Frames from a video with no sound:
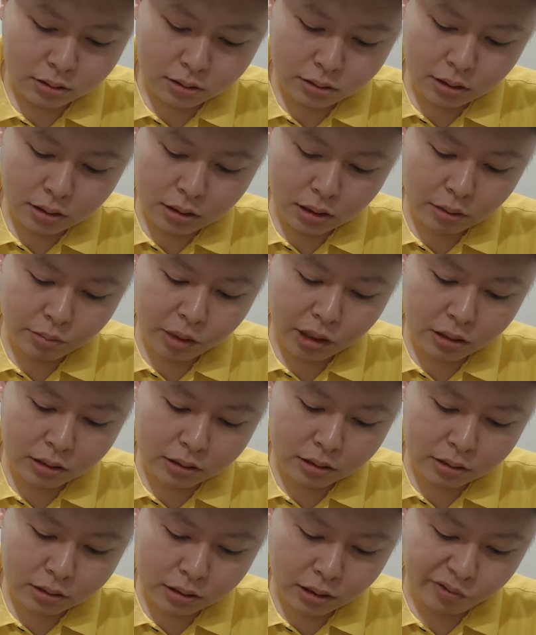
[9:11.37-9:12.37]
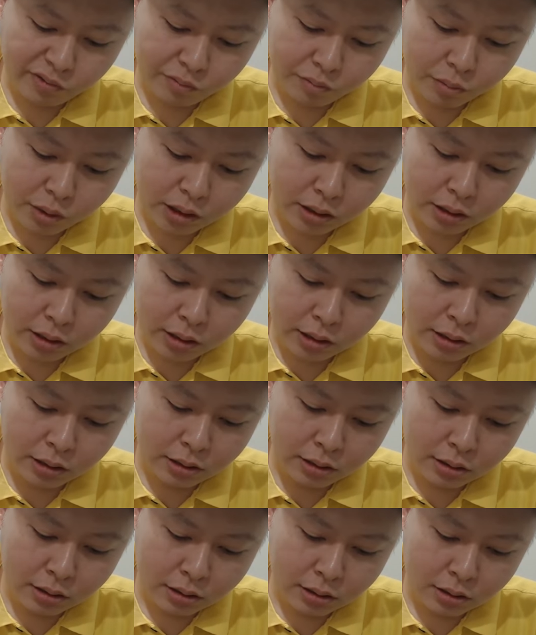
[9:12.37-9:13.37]
Still, I'm gonna save my
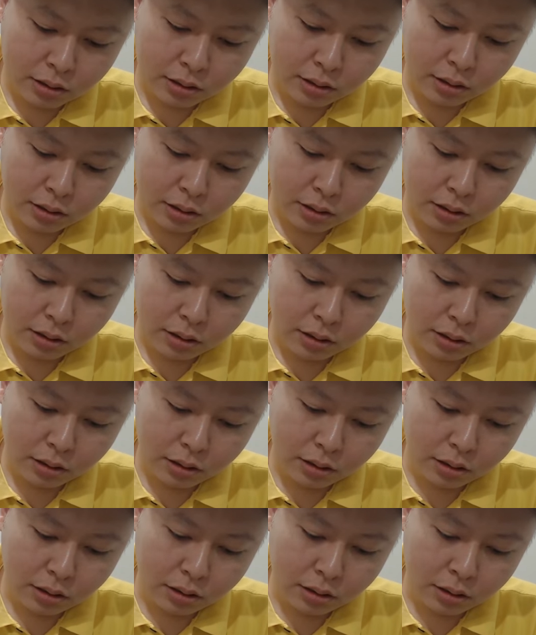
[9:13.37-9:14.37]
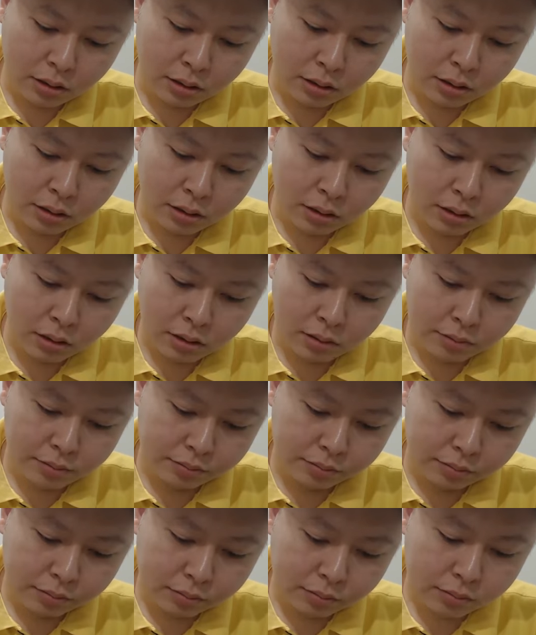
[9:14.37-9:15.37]
uh,
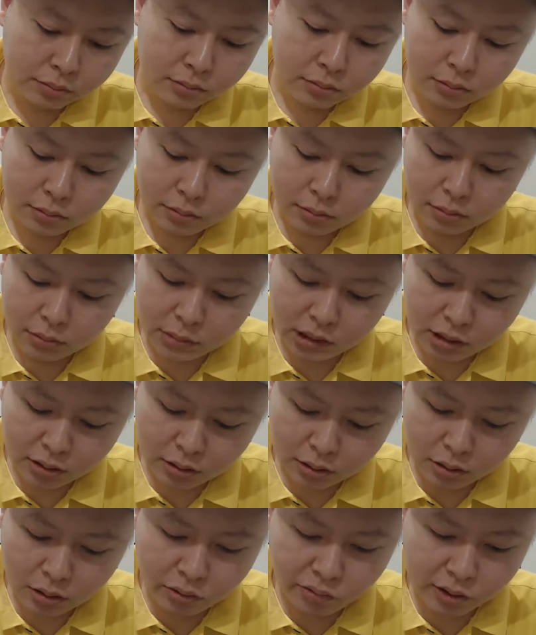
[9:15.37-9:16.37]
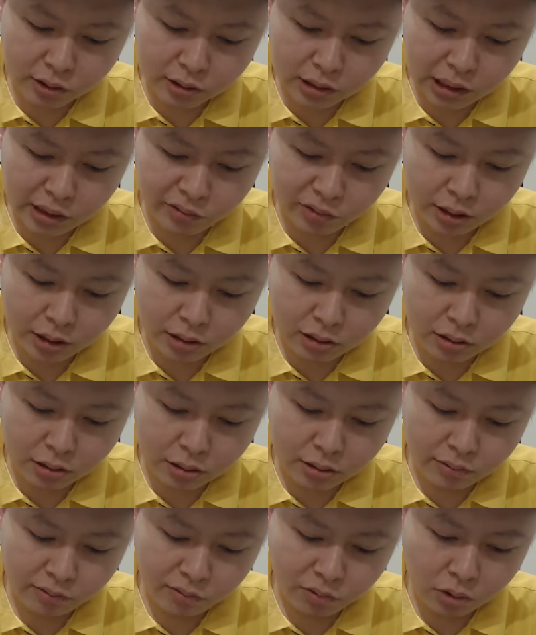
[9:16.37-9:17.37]
overdrive gauge
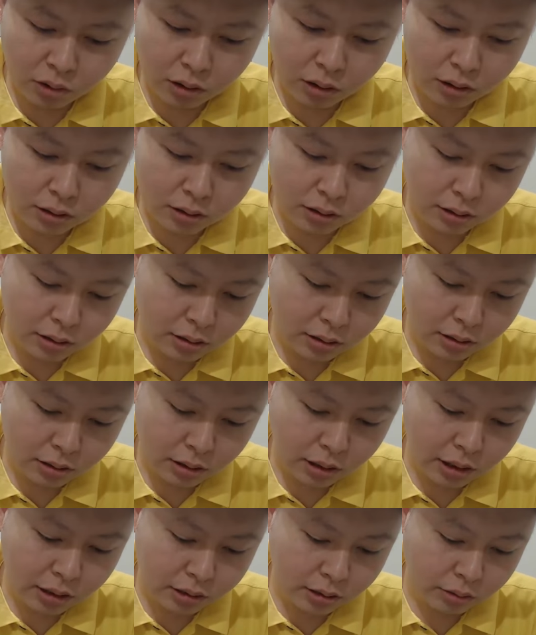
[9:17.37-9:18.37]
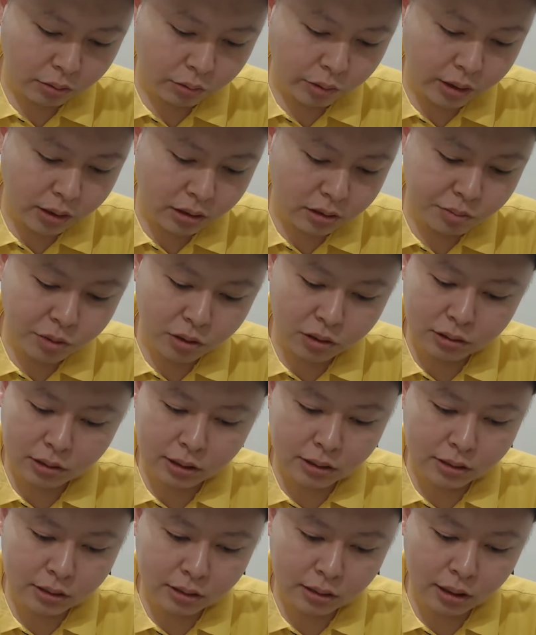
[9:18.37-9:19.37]
for later when this boss
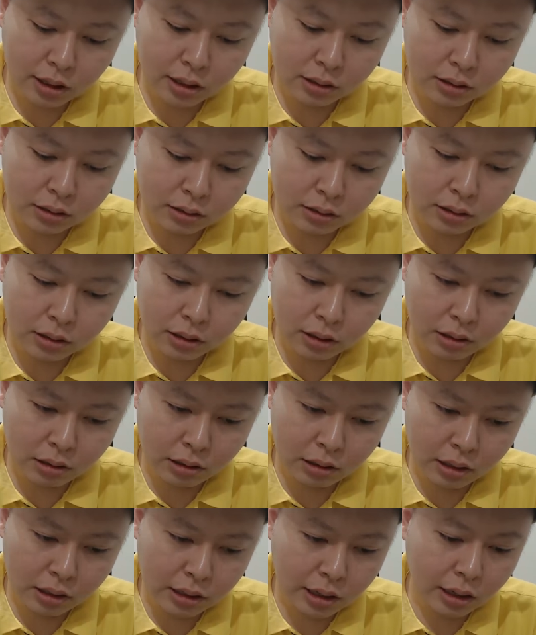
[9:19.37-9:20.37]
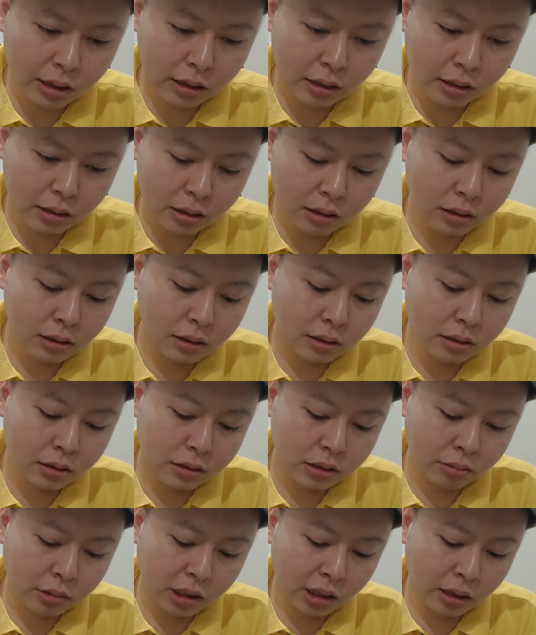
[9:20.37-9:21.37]
is kinda nearly dead
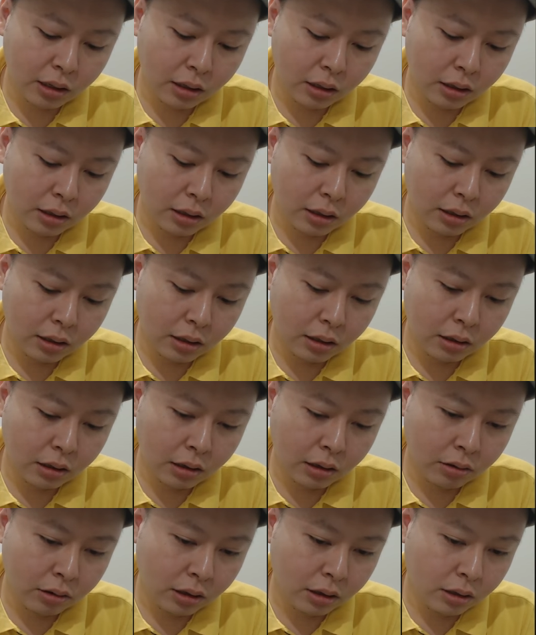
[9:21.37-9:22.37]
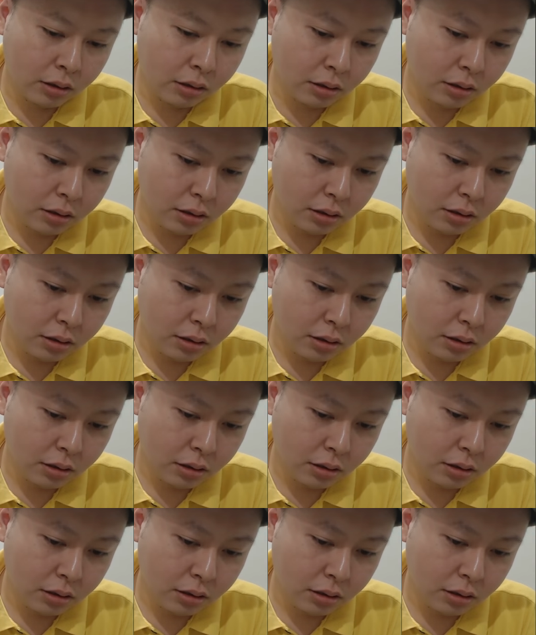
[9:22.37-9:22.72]
something around here